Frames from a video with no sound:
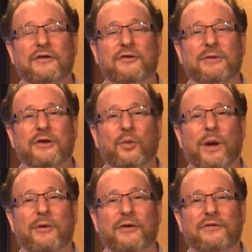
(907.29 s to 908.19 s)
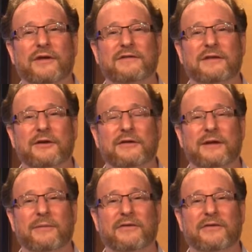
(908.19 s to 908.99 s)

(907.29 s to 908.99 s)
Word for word: Should be good webinars. You can see there, Tim